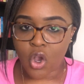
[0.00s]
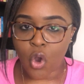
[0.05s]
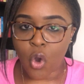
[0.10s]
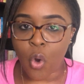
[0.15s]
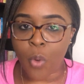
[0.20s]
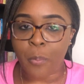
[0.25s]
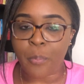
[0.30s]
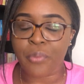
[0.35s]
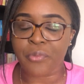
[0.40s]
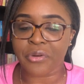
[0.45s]

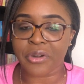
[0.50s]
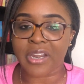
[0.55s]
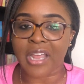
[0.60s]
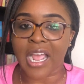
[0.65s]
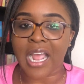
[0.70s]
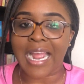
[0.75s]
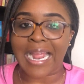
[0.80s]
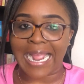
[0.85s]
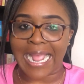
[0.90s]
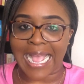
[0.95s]
opened
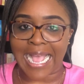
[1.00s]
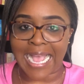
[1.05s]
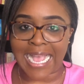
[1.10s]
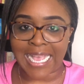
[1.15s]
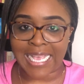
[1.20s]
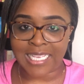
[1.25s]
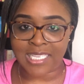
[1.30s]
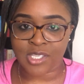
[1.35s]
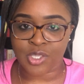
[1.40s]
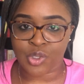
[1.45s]
our
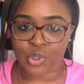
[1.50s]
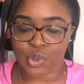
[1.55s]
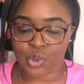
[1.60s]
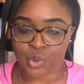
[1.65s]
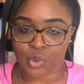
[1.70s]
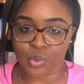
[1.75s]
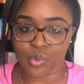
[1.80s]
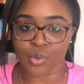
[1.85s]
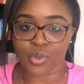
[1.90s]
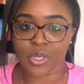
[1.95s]

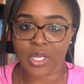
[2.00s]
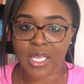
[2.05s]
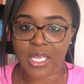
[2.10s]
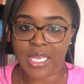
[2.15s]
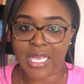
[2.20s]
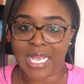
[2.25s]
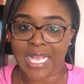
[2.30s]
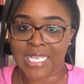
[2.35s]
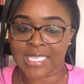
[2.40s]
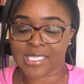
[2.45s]
eyes to,
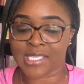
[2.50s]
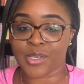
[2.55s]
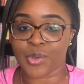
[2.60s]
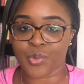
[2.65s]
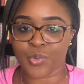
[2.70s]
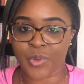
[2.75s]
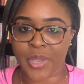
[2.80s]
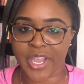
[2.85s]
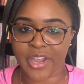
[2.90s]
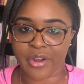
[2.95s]
as
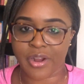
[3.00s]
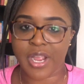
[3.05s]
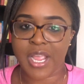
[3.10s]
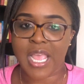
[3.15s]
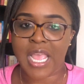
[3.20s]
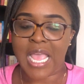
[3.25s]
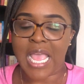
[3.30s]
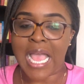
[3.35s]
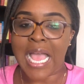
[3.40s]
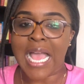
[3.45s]
it were.
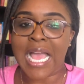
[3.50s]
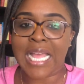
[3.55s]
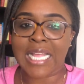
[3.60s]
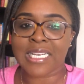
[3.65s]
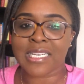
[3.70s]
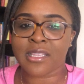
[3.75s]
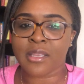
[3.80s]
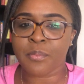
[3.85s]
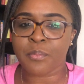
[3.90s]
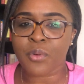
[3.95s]

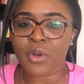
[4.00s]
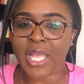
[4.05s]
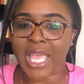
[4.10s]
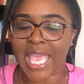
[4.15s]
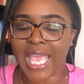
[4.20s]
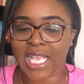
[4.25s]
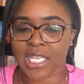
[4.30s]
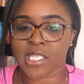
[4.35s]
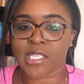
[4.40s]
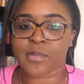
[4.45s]
And the
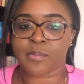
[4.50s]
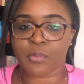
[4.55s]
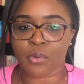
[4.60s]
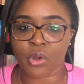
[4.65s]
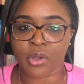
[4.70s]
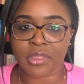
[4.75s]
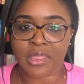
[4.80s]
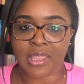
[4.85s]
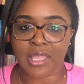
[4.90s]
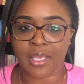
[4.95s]
book
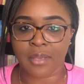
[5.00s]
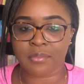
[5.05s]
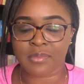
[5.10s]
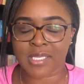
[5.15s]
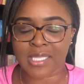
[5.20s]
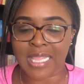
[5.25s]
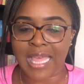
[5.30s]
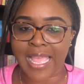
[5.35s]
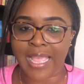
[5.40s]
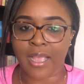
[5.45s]
explored
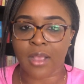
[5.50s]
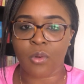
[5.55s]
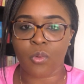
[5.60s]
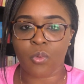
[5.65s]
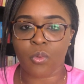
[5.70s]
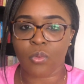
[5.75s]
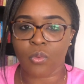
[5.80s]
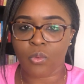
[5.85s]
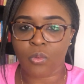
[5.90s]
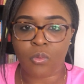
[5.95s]
themes like
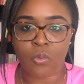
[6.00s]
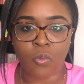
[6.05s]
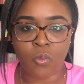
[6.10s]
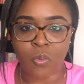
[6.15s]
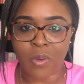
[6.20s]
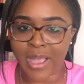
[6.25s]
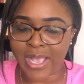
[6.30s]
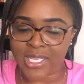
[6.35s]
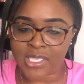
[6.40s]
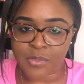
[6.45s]

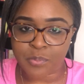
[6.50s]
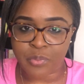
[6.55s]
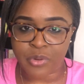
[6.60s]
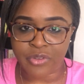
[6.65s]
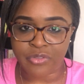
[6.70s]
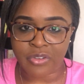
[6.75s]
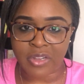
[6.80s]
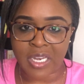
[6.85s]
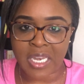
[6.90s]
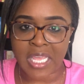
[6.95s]
white
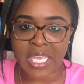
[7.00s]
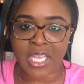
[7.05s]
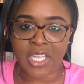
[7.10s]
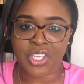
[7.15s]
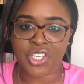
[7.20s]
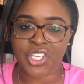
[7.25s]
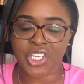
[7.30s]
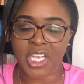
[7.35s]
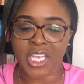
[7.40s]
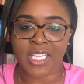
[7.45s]

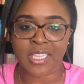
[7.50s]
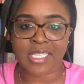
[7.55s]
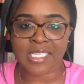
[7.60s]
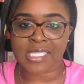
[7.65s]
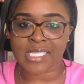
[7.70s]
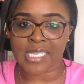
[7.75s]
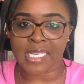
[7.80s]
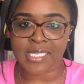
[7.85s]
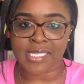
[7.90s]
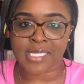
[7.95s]
privilege, in the
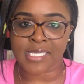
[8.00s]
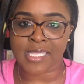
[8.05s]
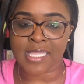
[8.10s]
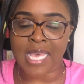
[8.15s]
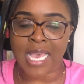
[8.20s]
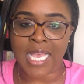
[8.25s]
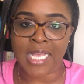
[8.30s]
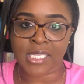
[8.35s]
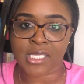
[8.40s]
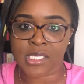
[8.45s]
sense
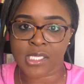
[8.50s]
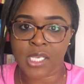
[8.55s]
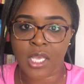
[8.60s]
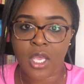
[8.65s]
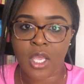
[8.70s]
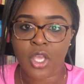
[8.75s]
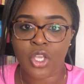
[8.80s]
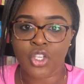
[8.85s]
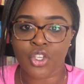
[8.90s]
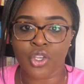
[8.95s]
that,
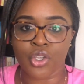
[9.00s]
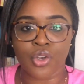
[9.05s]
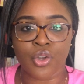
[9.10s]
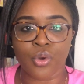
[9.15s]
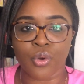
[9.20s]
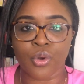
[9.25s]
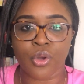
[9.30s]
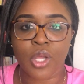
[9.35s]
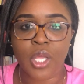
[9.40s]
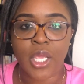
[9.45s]
you
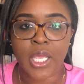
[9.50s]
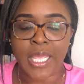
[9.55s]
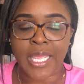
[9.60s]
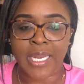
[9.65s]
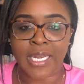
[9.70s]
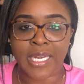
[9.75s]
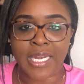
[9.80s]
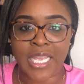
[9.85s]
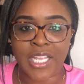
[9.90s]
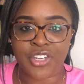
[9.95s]
know,
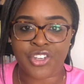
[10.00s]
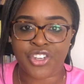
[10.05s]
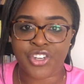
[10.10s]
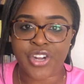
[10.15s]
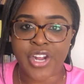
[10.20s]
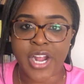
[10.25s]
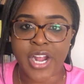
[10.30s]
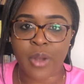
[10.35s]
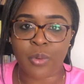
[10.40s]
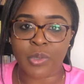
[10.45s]
in
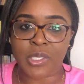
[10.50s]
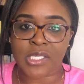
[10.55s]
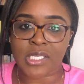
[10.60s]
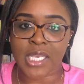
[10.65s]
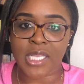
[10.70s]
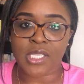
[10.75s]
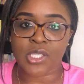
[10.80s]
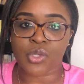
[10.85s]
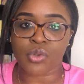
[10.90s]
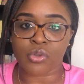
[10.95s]
Nigeria we
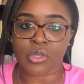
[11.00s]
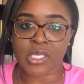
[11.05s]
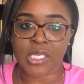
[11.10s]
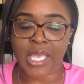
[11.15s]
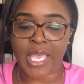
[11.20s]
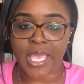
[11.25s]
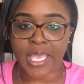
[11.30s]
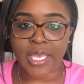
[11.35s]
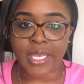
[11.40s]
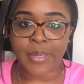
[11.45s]
tend to
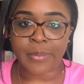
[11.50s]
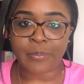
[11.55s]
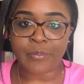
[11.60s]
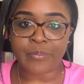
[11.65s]
take,